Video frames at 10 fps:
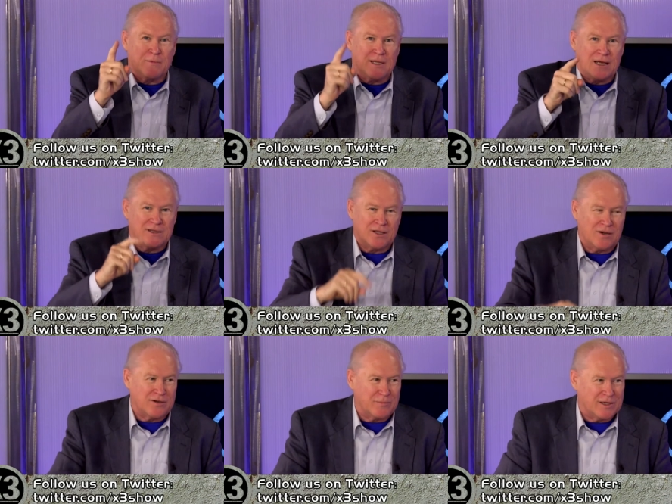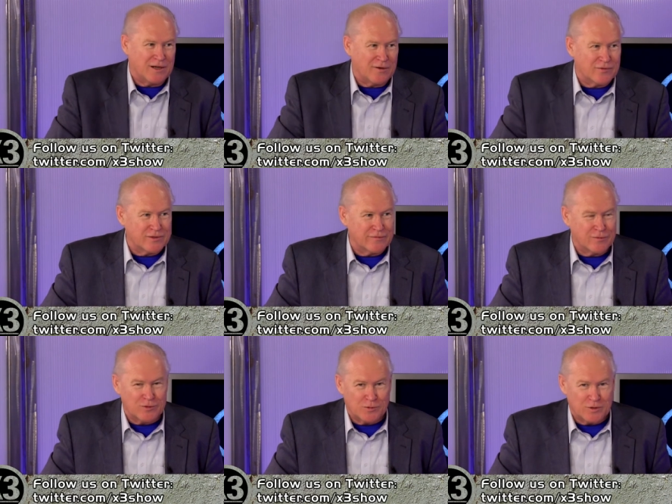people yes. out there to be careful in the
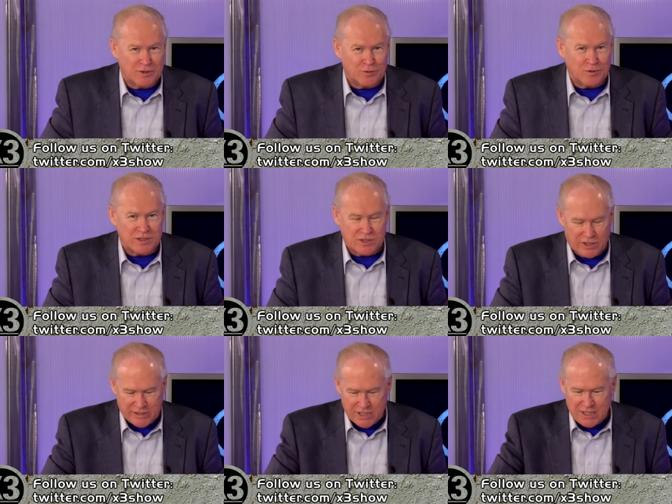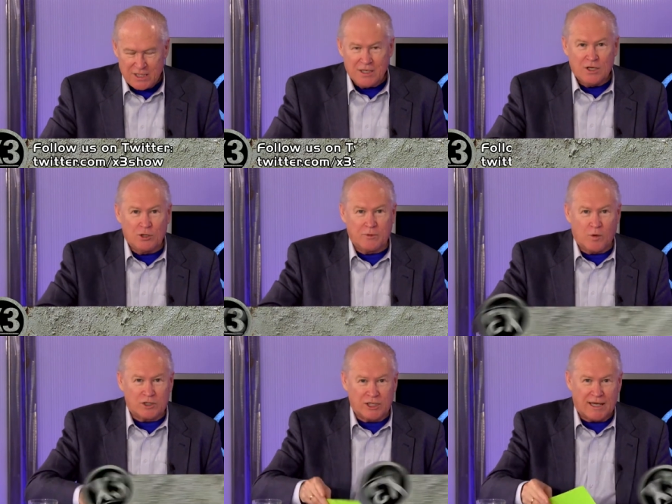future when you do these things. You've been watching